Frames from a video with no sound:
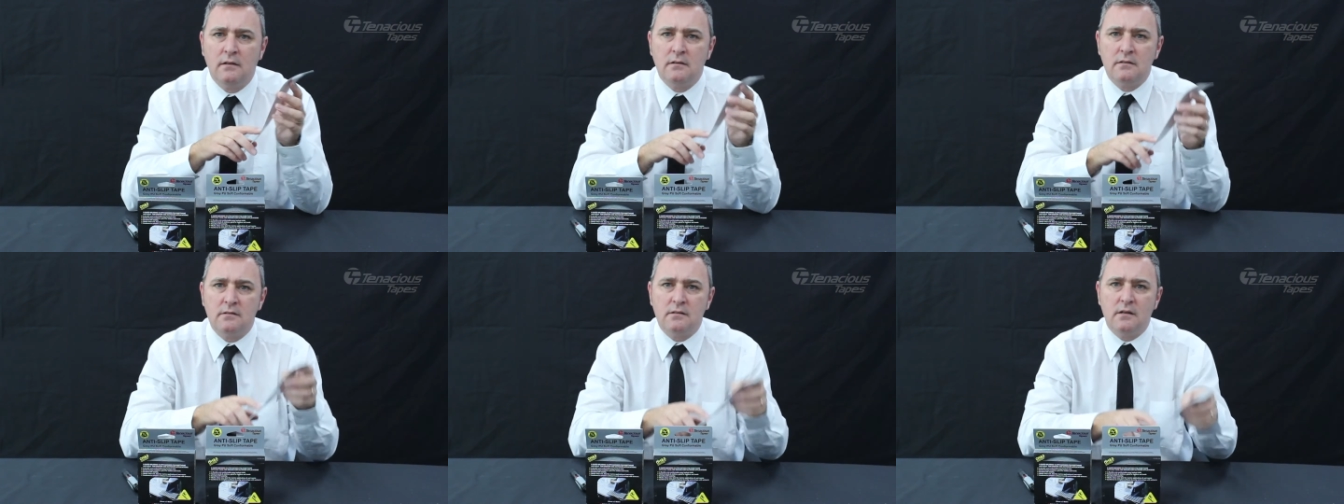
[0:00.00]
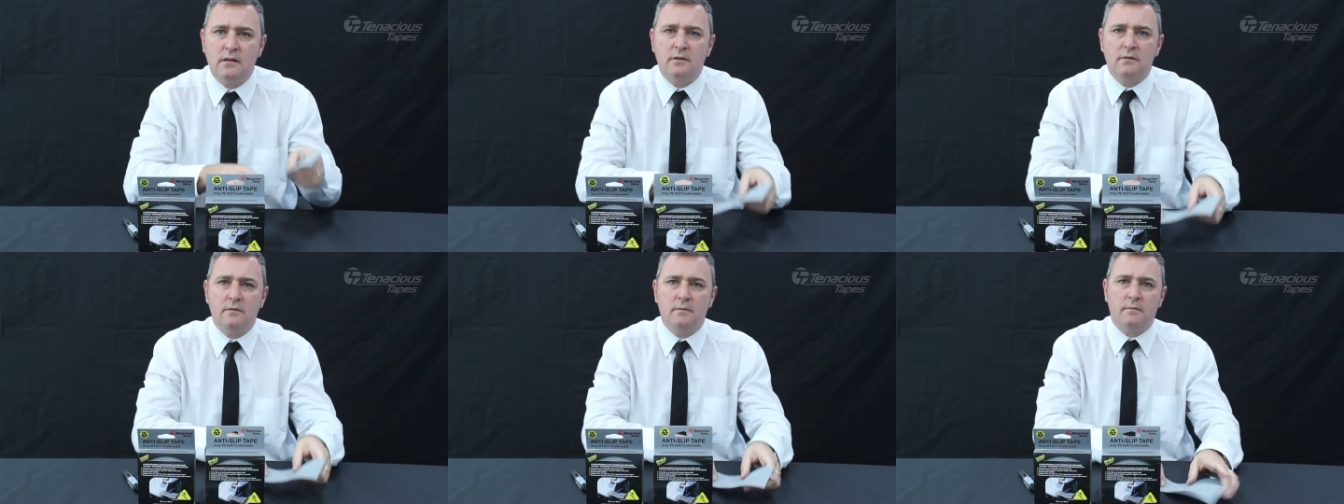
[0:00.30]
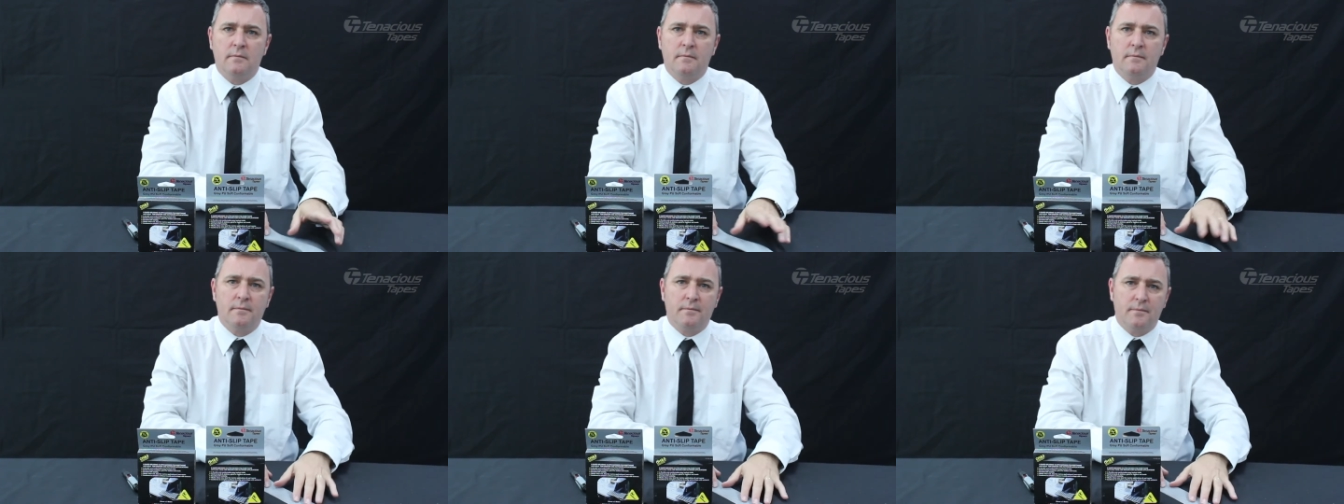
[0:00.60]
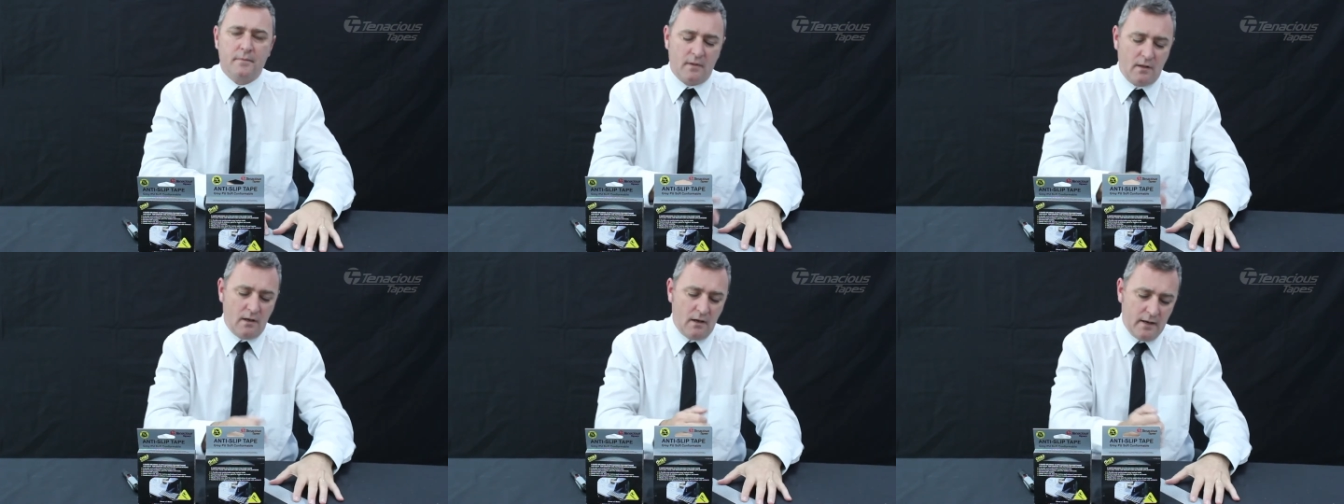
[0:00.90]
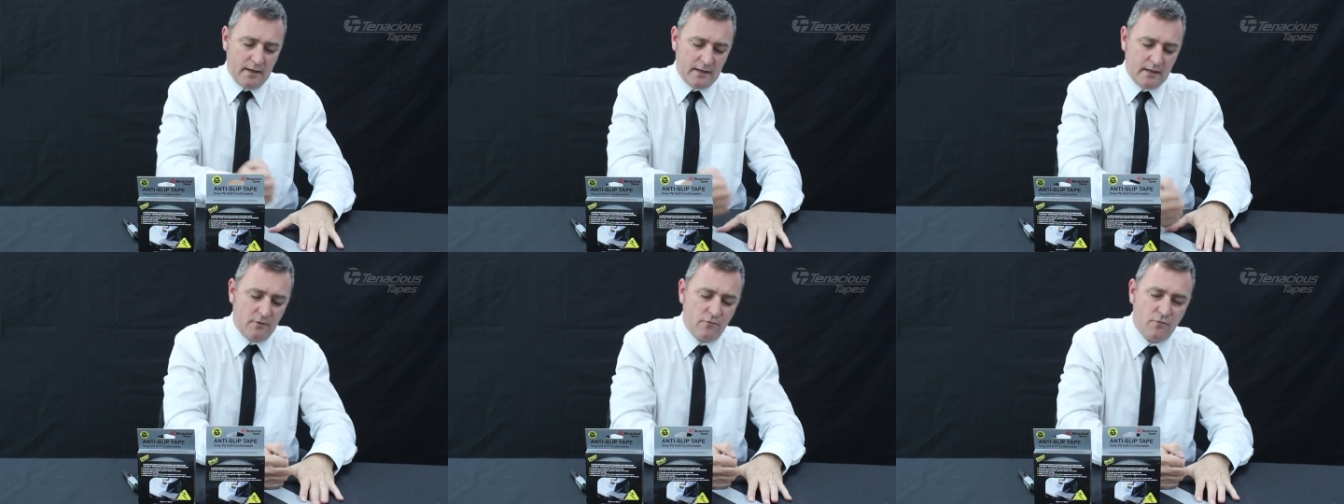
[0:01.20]
so
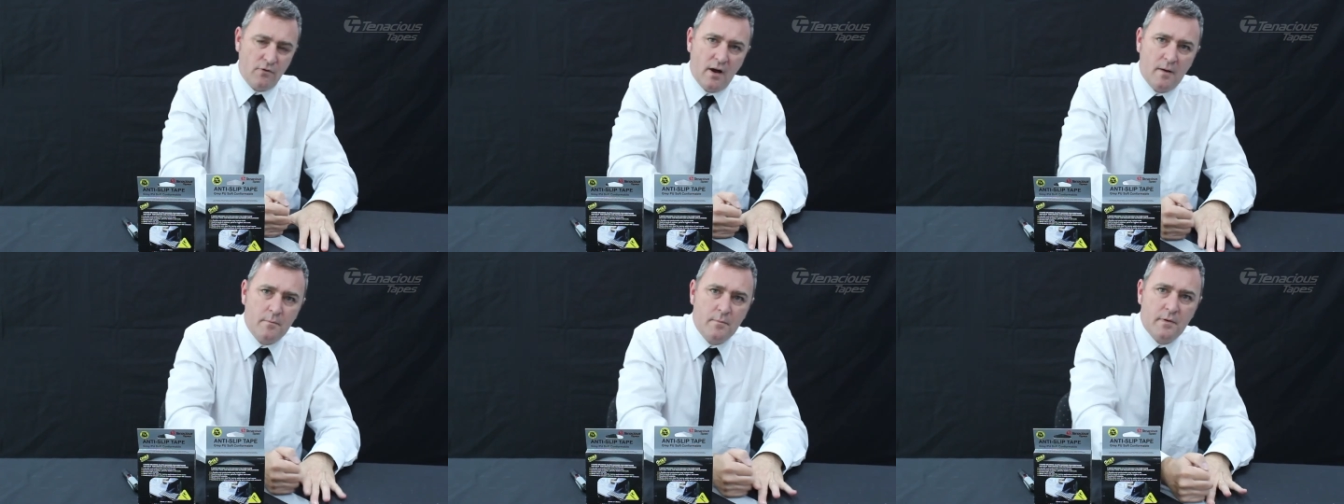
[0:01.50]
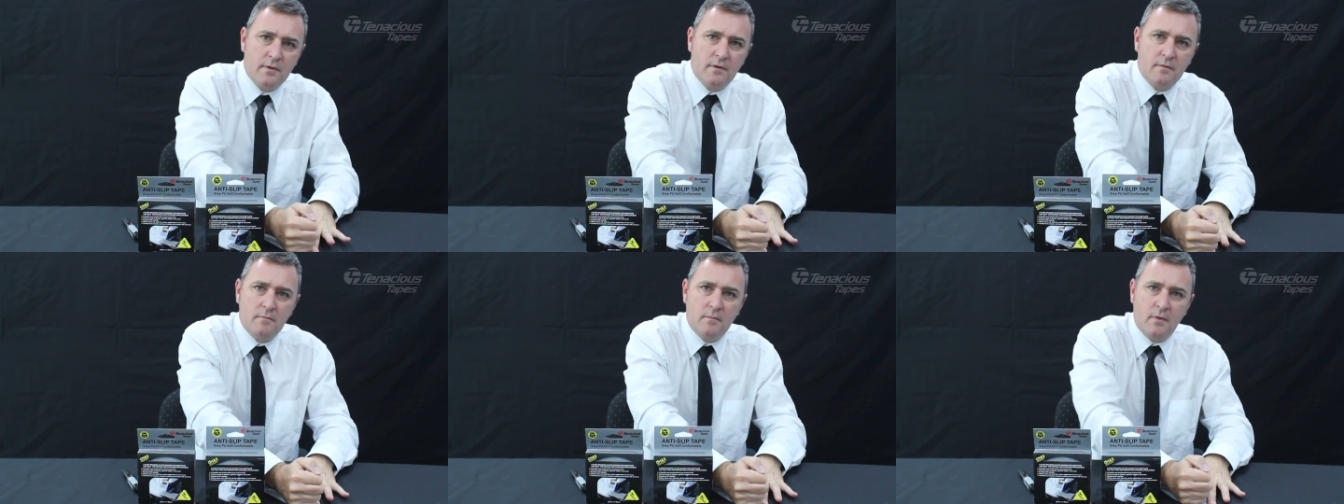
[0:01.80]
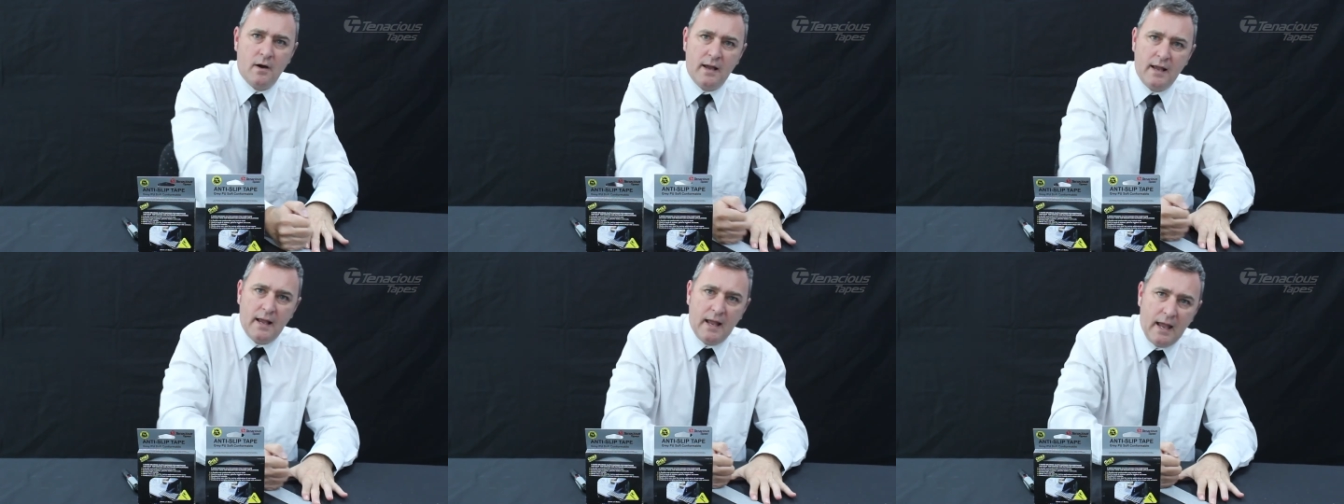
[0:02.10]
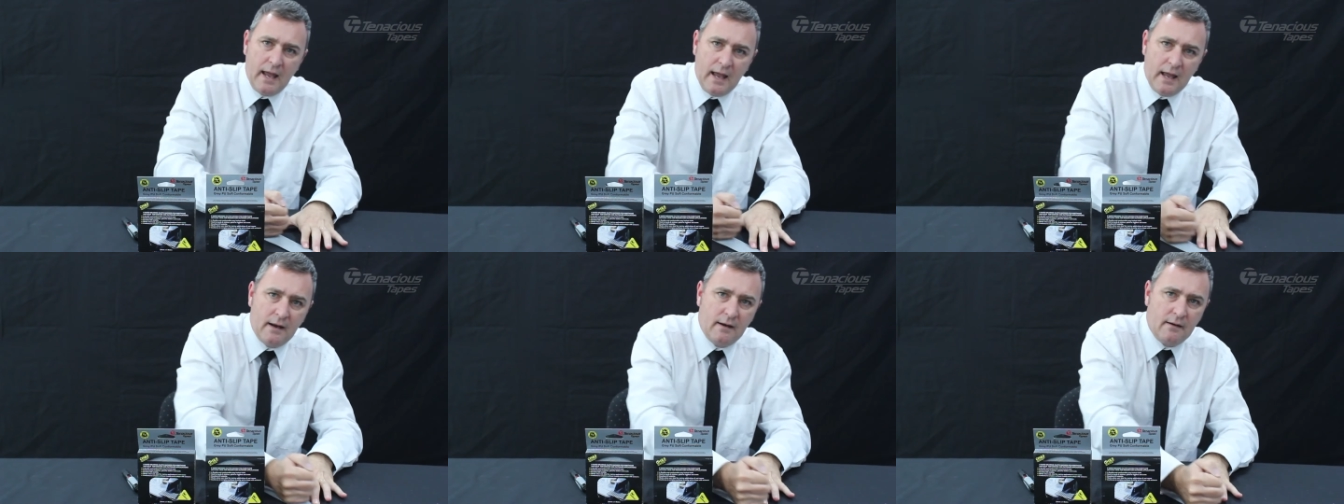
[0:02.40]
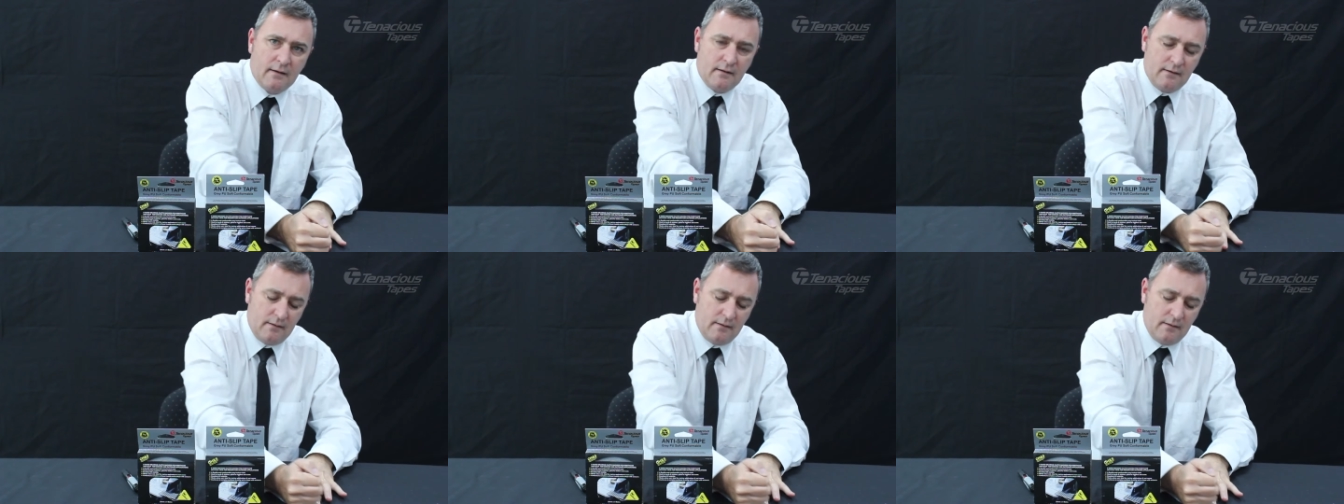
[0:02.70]
I can rub my hand